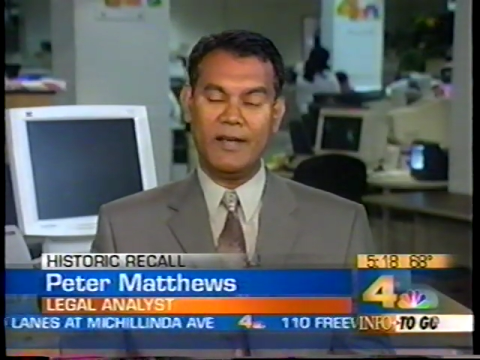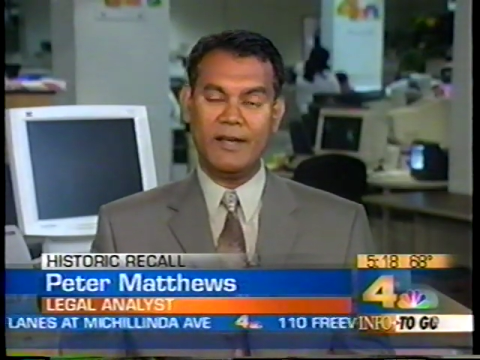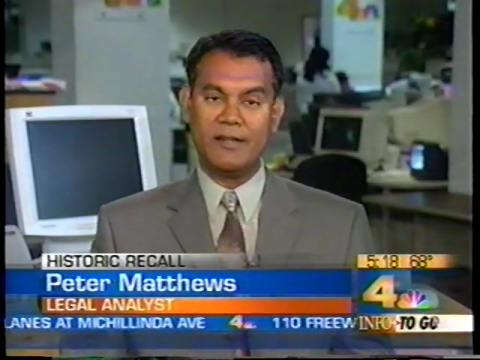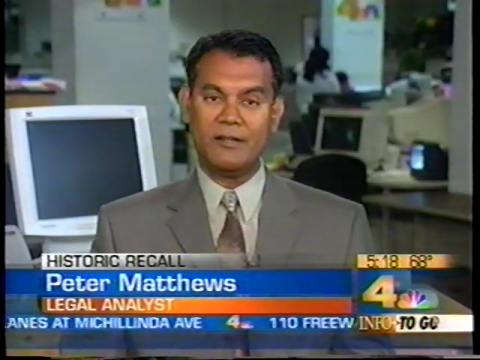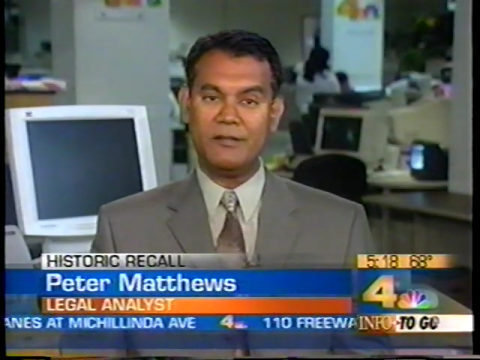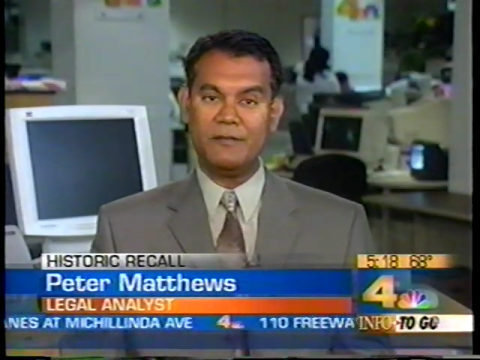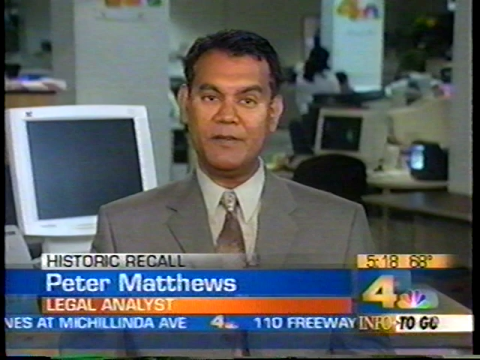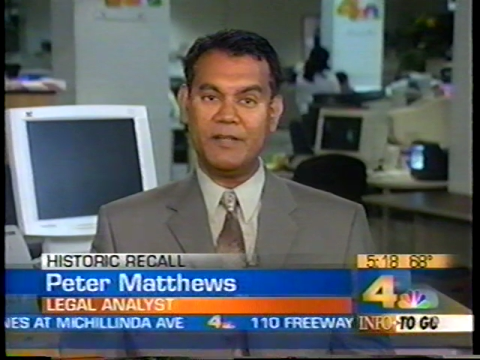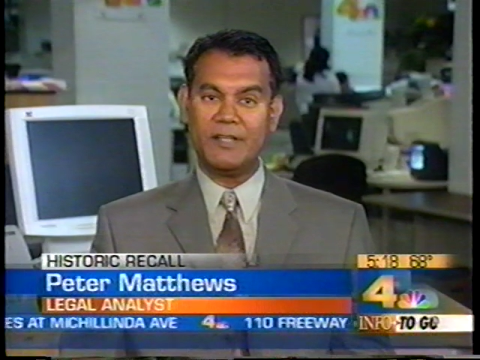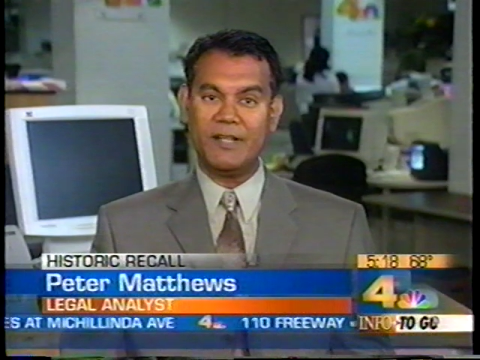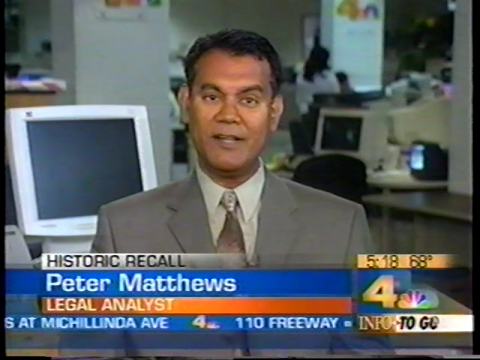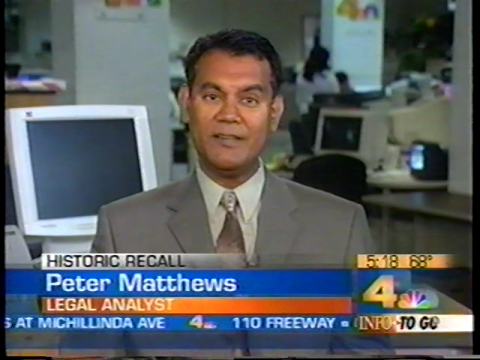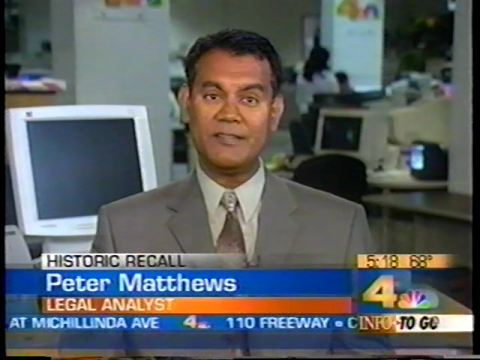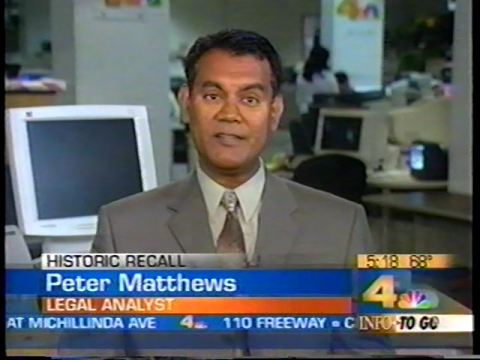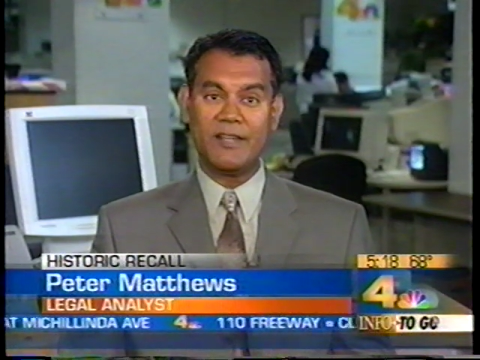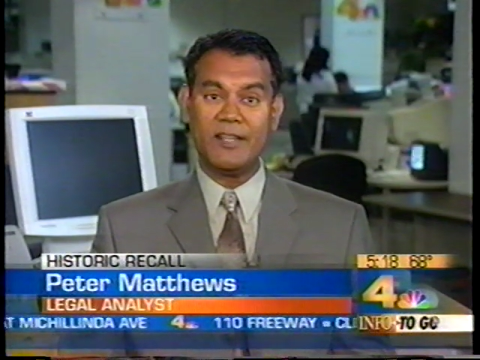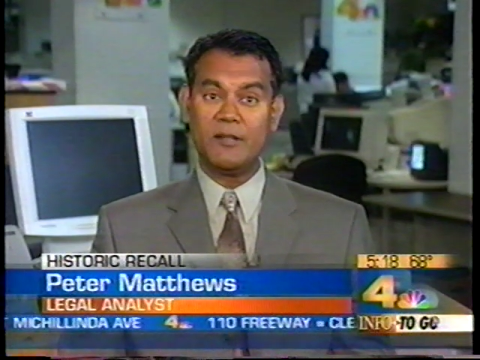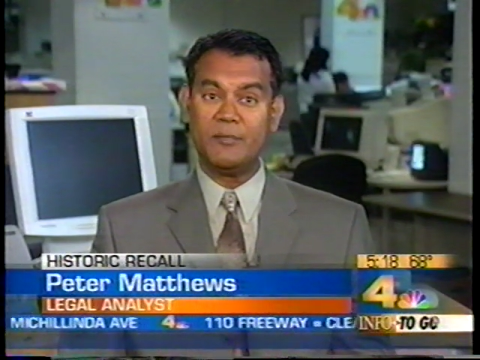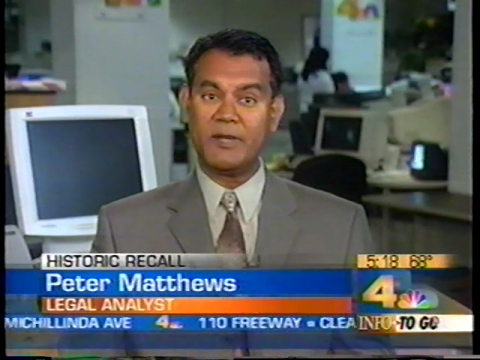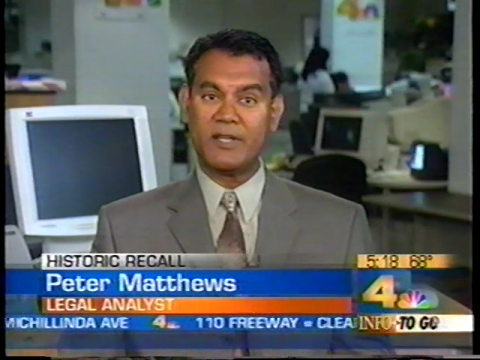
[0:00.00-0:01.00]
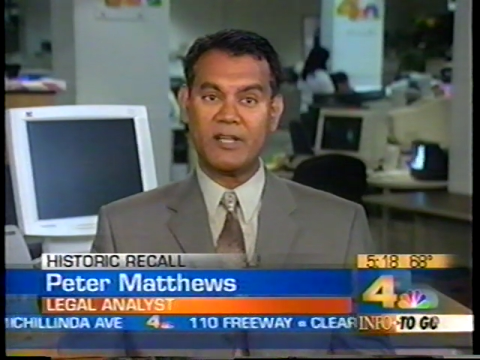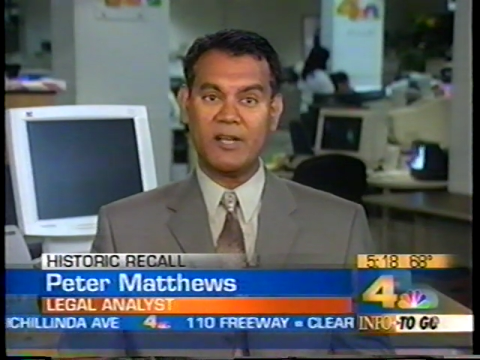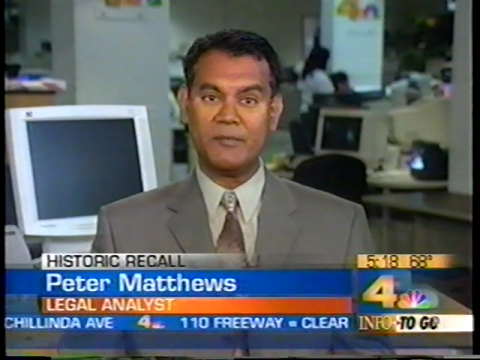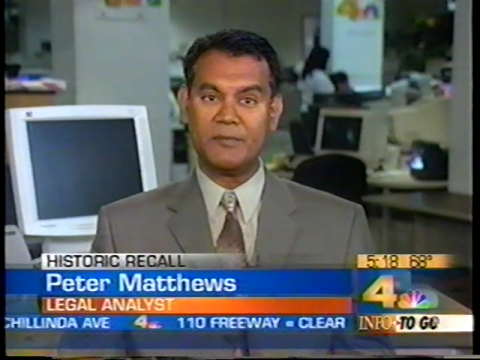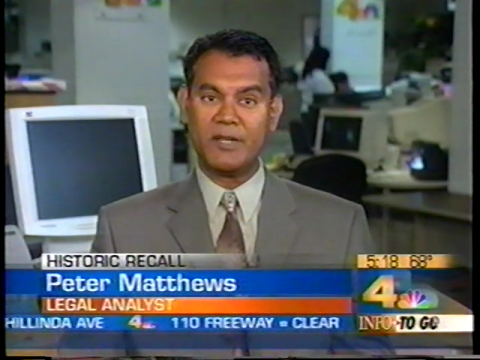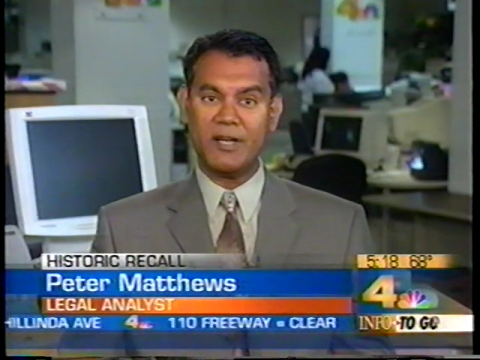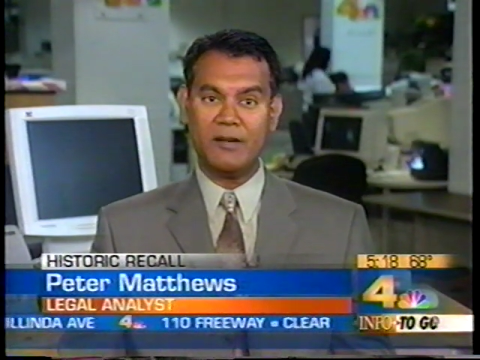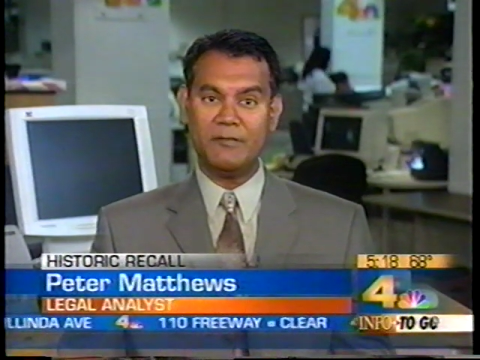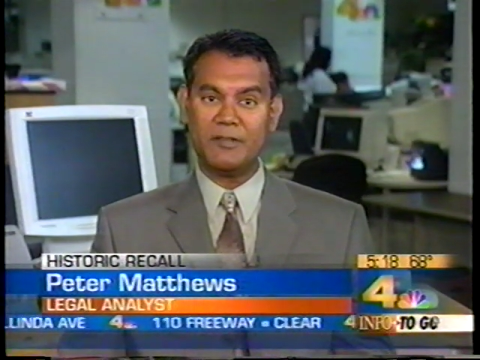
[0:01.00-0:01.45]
And if he does that, he'll become